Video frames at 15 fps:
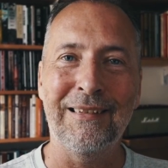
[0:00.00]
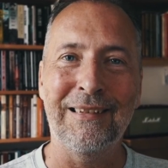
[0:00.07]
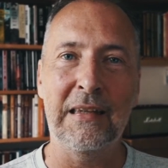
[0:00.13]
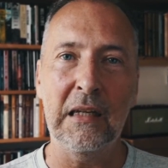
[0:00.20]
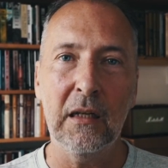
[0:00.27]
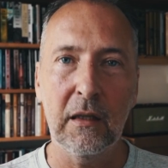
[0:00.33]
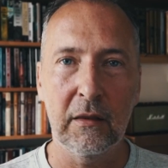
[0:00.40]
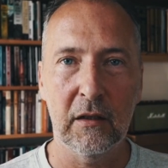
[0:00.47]

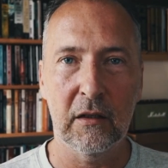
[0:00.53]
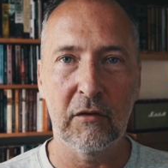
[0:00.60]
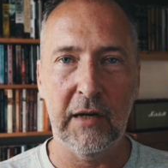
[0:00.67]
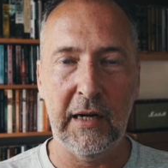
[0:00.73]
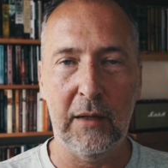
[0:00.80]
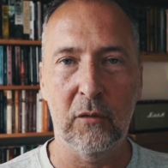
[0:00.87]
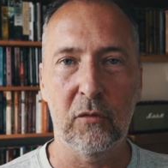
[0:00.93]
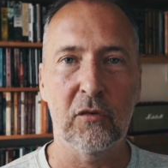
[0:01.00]
dig the
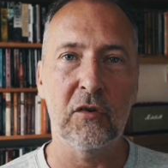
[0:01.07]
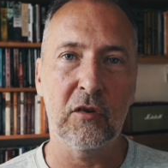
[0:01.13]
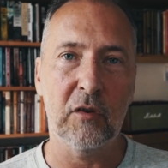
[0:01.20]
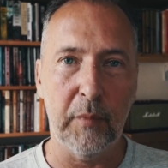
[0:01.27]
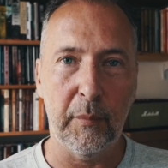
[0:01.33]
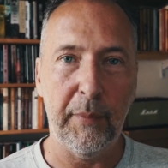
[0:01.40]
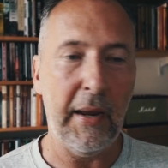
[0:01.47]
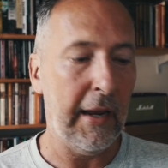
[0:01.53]
ground to
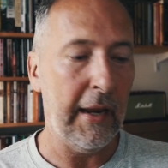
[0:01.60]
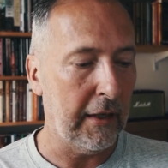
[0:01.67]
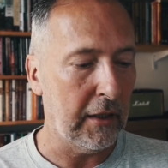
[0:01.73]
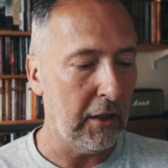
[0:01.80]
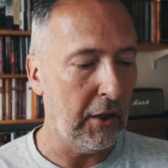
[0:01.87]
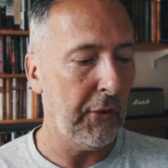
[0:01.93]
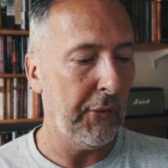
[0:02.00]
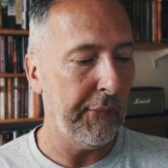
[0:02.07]
prepare
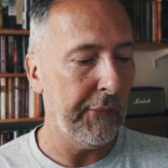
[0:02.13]
you